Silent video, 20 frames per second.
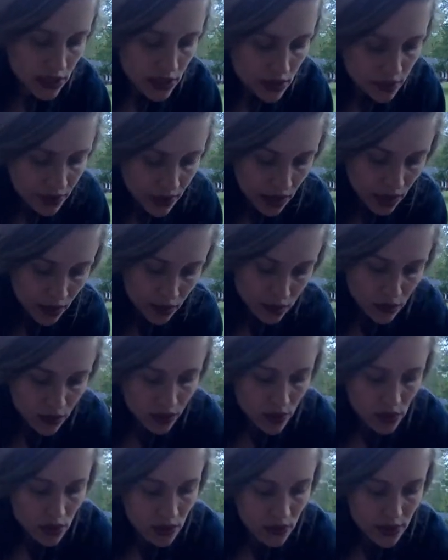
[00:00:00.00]
to be able
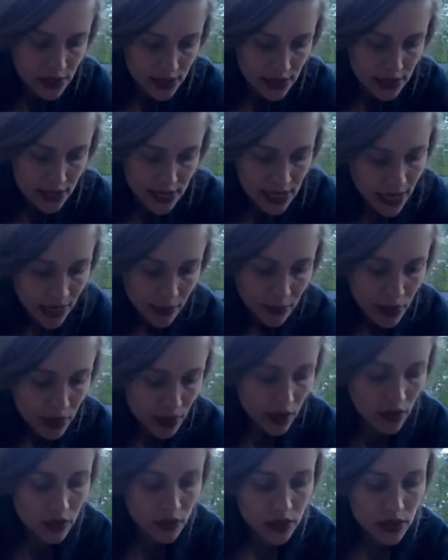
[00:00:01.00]
to stay
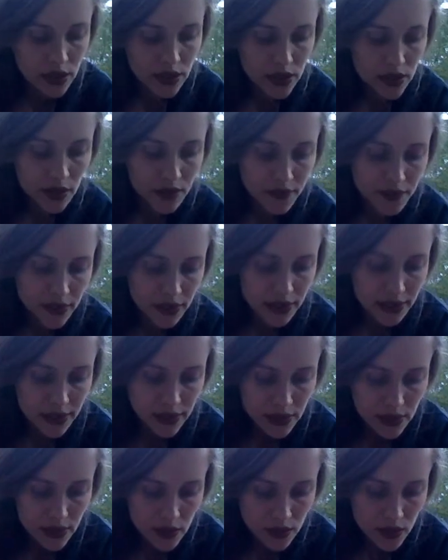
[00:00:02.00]
below the
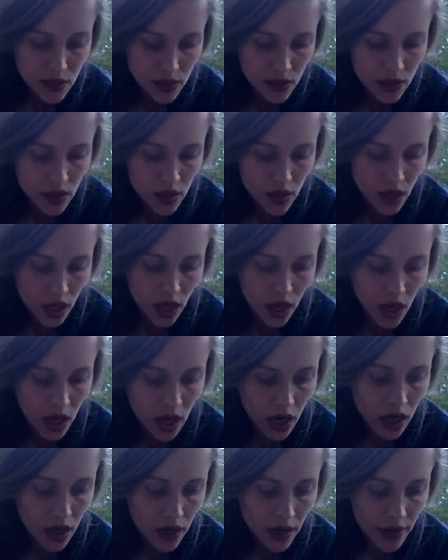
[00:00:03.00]
surface.
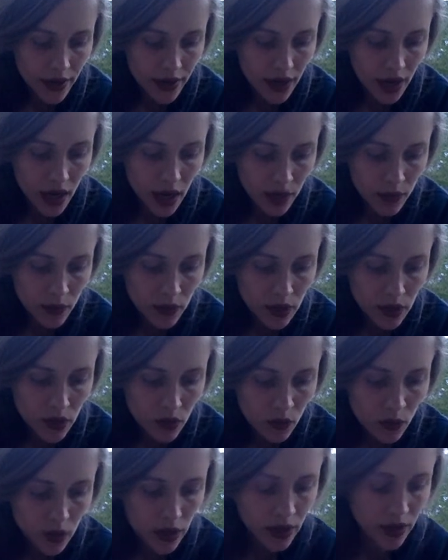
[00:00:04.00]
And I went
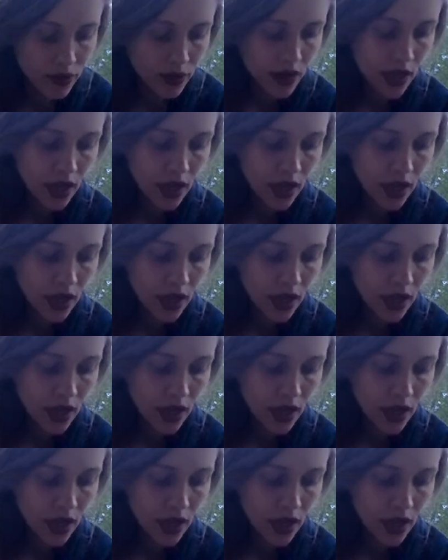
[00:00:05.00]
with